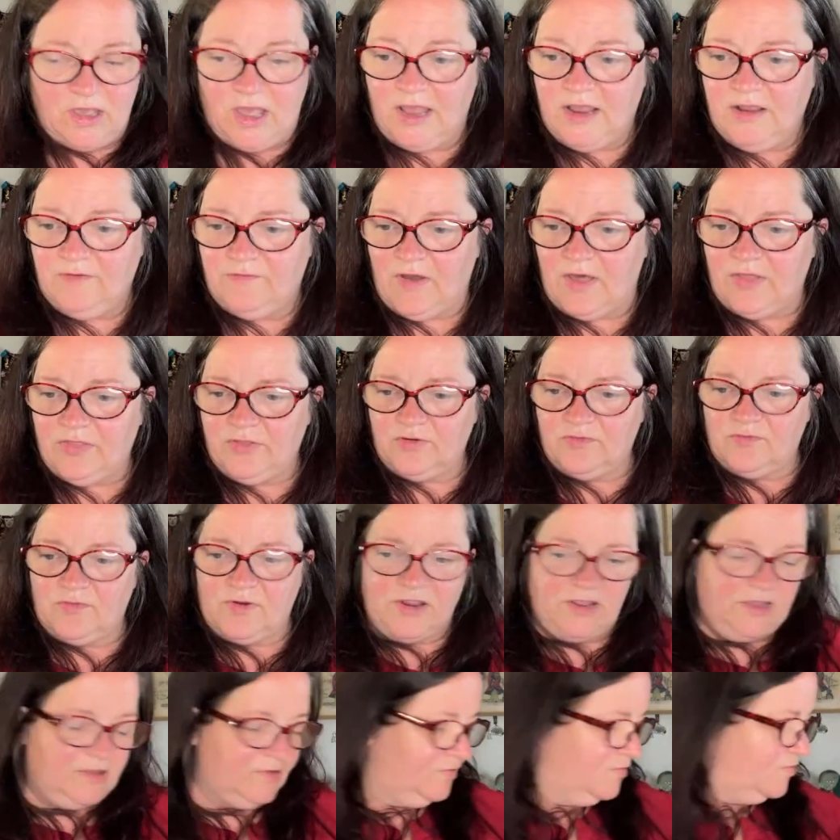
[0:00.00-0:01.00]
I have other
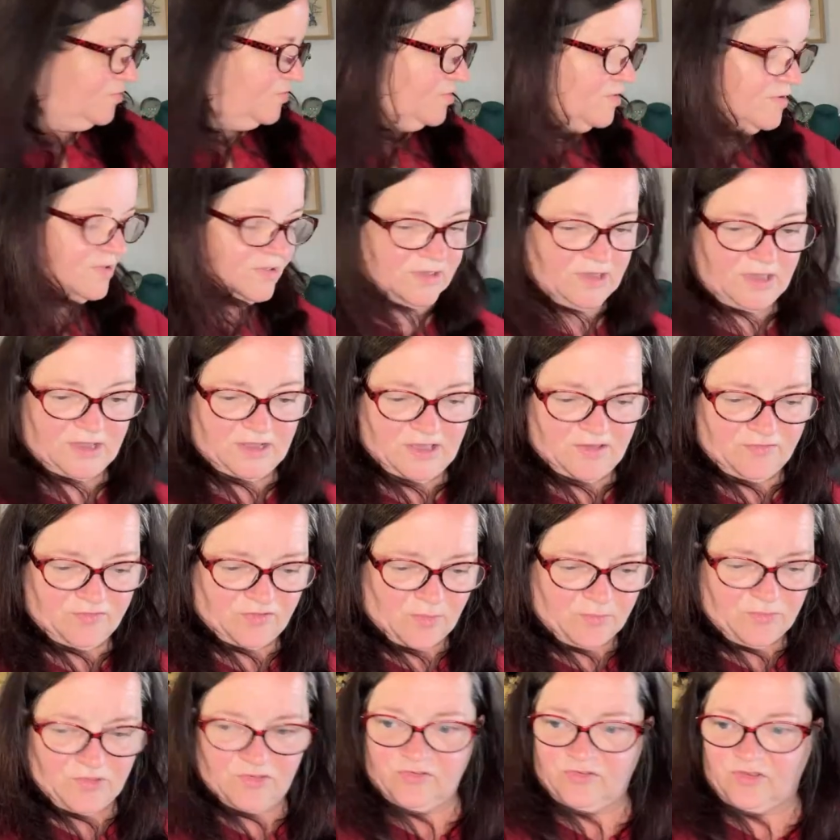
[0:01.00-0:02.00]
rings. I
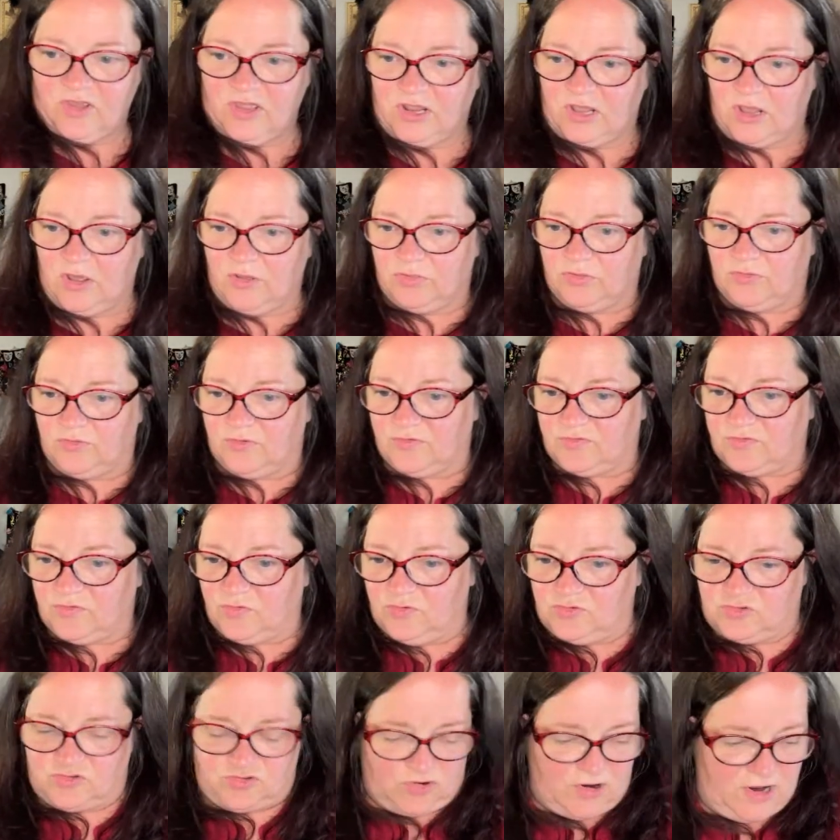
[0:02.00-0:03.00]
guess I'm just going to go through this
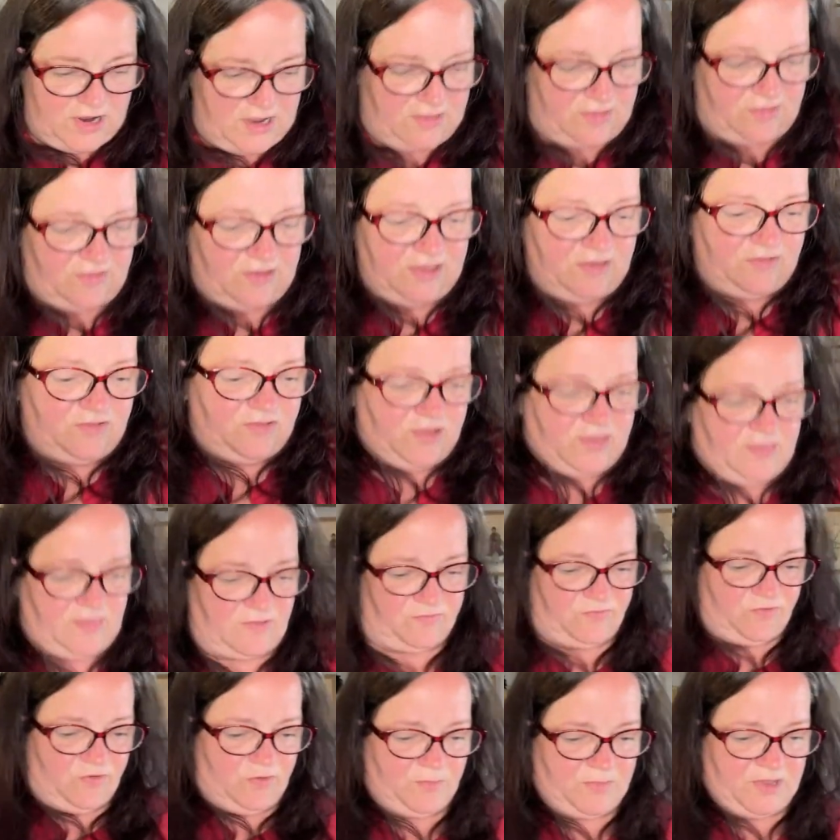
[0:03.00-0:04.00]
whole tray. It's easy
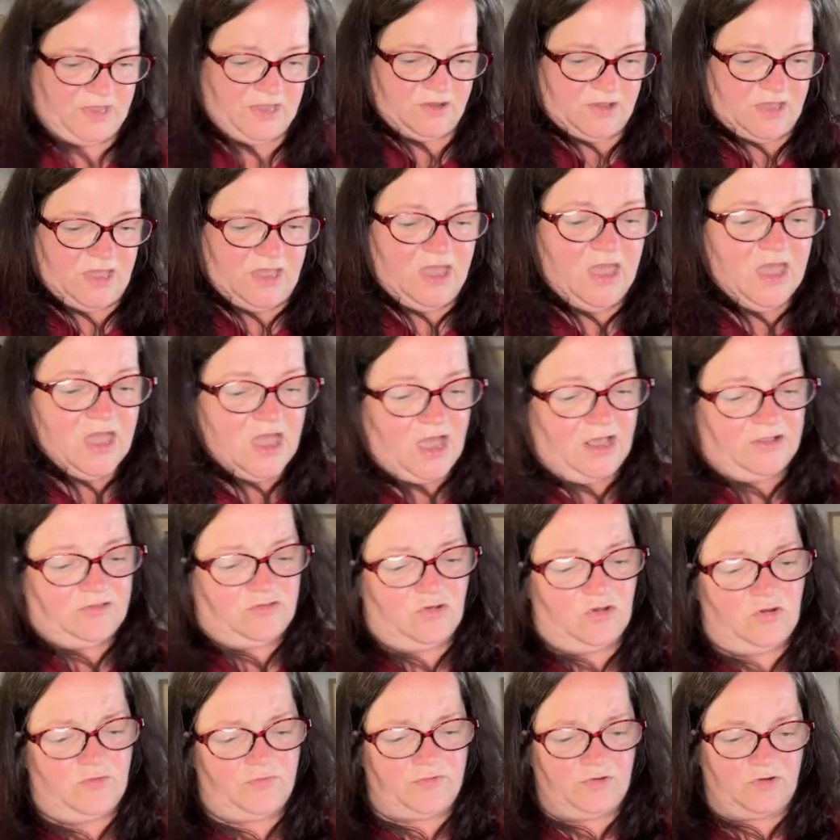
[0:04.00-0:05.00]
for me, okay? I do
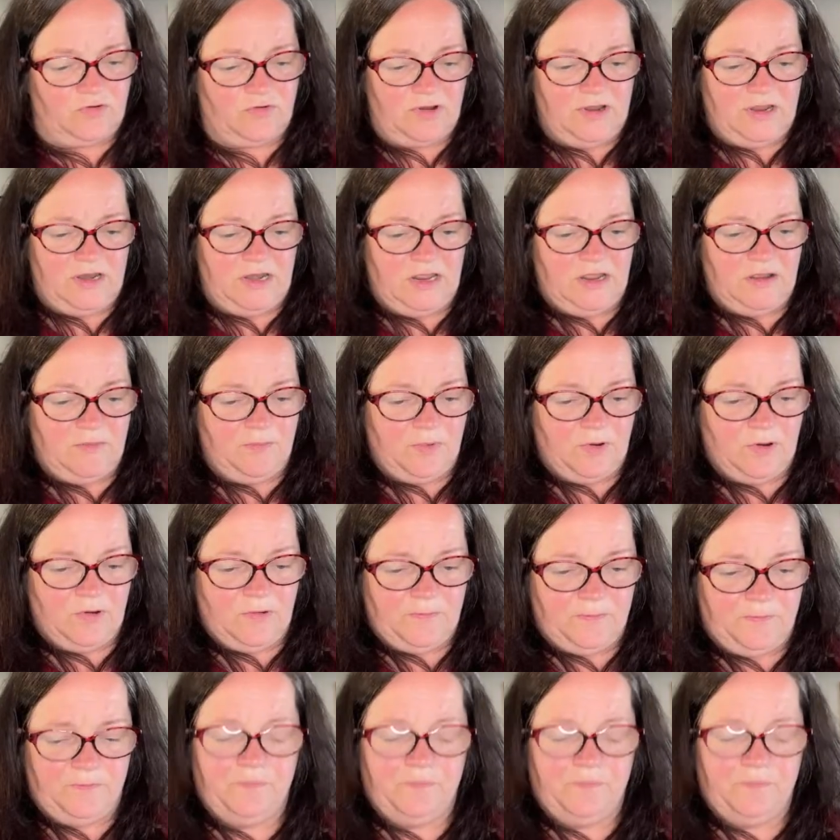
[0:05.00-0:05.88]
have the green amber.